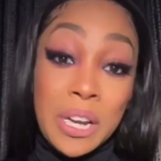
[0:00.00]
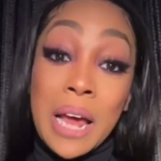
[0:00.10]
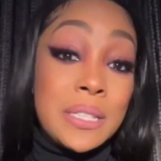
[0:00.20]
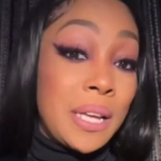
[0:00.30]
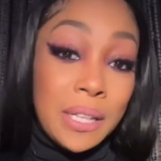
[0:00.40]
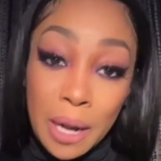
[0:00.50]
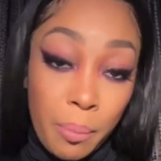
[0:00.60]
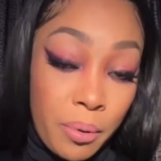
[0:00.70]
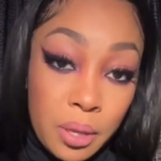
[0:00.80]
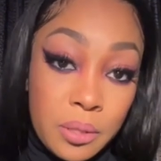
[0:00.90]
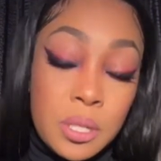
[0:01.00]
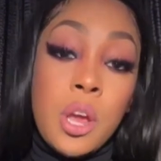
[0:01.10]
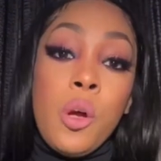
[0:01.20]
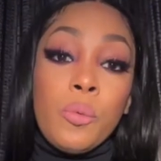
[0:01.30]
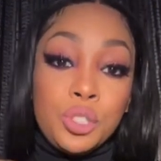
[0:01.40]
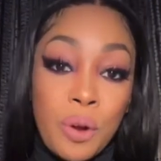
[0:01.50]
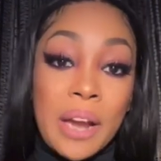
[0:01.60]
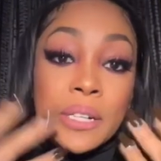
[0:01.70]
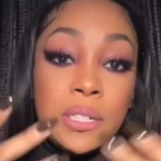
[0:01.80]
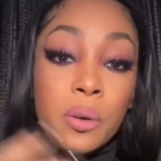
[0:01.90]
We're not telling our brothers. We're
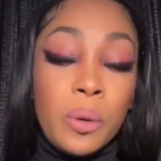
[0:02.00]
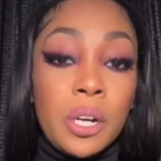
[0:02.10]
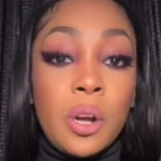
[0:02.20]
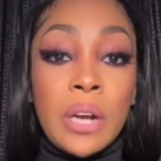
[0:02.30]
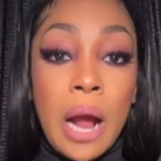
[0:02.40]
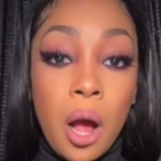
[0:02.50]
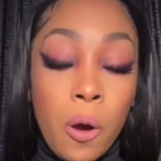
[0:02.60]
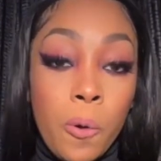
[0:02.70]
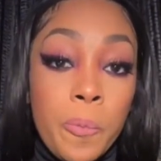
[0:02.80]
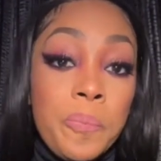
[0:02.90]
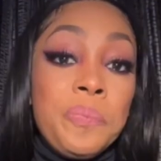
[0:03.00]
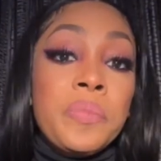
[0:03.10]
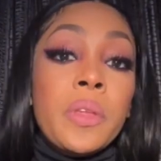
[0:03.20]
trying to deal with it on our own.